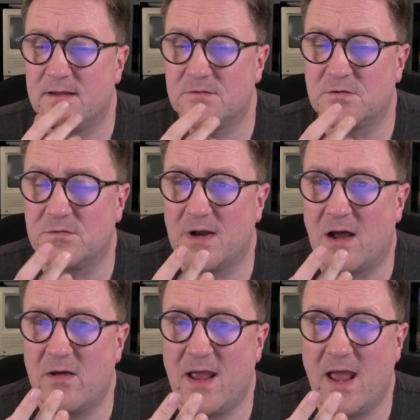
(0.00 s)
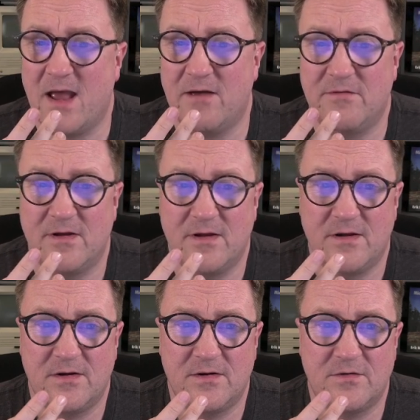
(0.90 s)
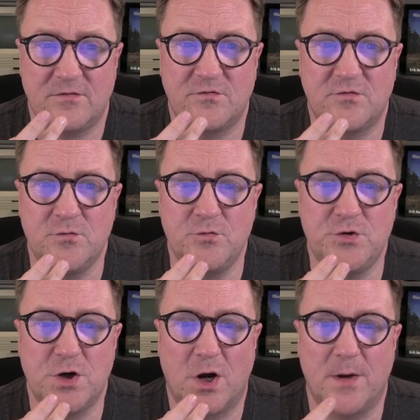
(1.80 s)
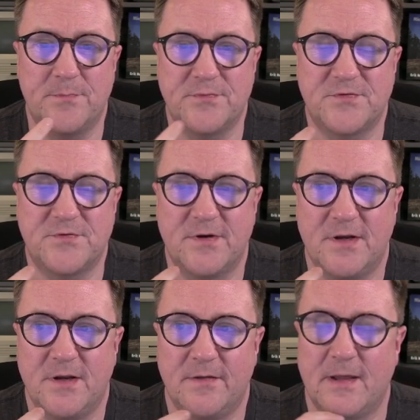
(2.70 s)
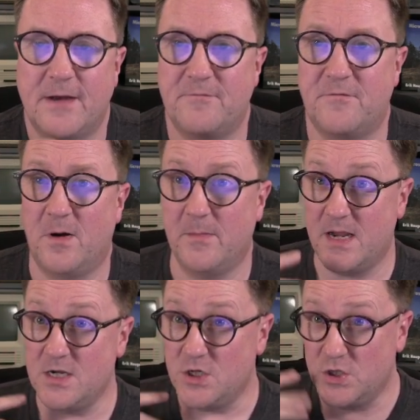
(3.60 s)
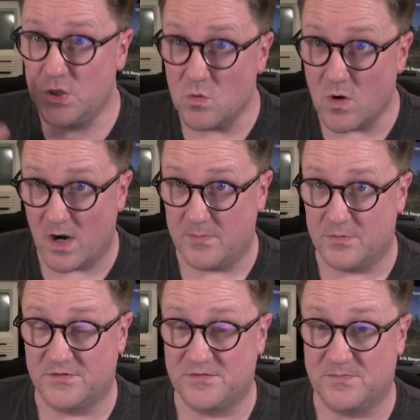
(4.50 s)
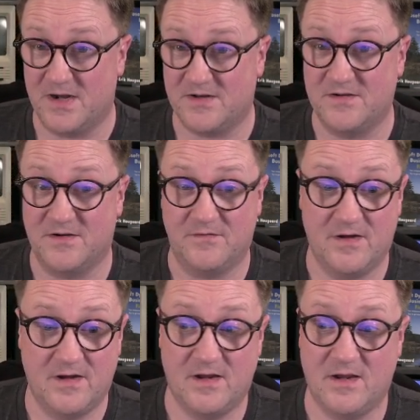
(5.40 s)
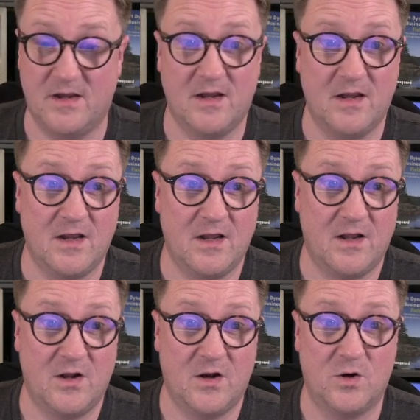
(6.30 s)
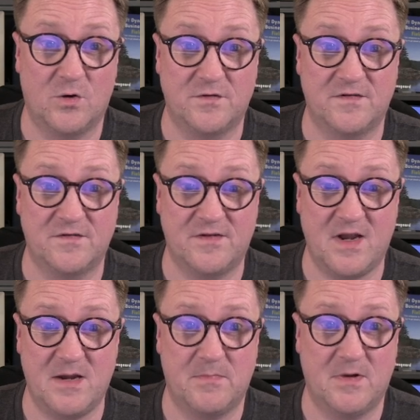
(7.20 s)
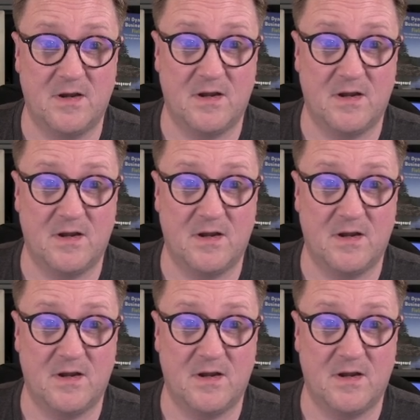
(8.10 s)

So now I have two jobs that from a UI perspective looks the same.